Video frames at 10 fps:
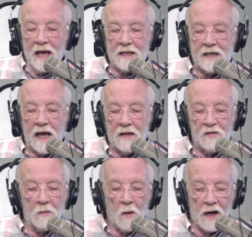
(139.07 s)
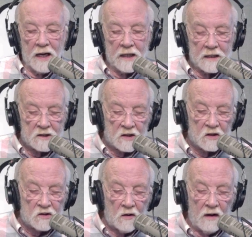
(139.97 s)
And Kathy Wyatt is
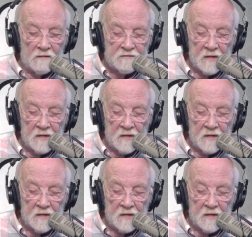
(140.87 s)
the soft,